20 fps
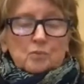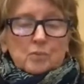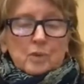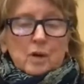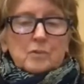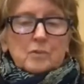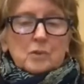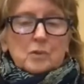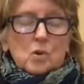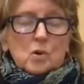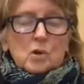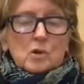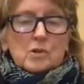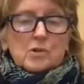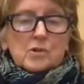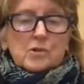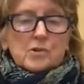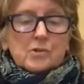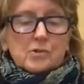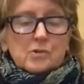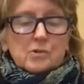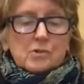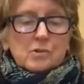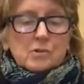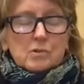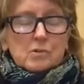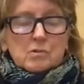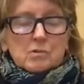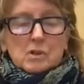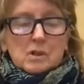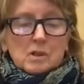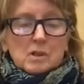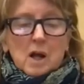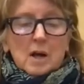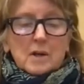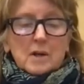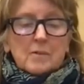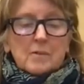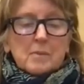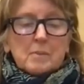of course,
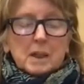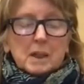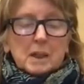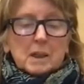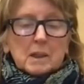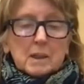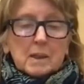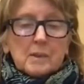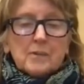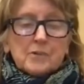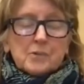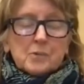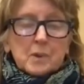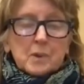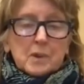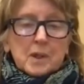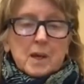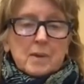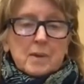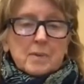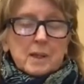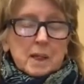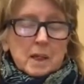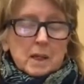not everybody lives within the